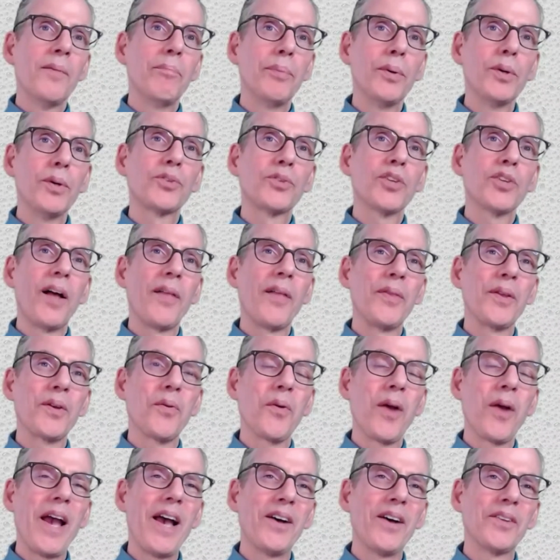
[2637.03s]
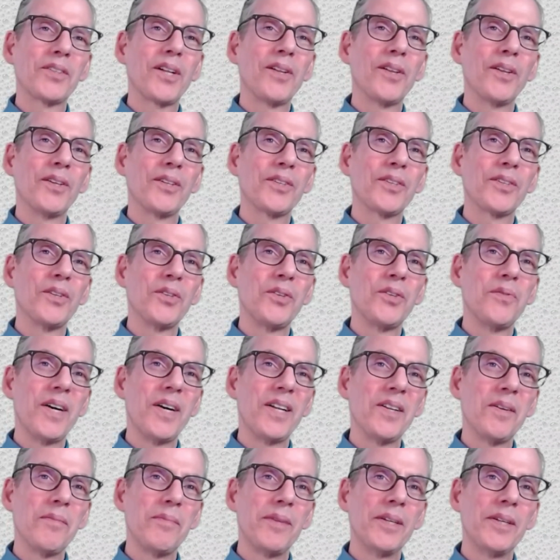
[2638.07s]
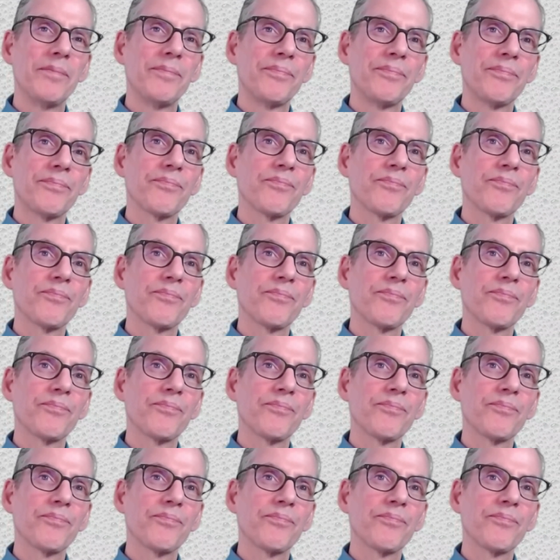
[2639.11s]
boots on the ground clinical development.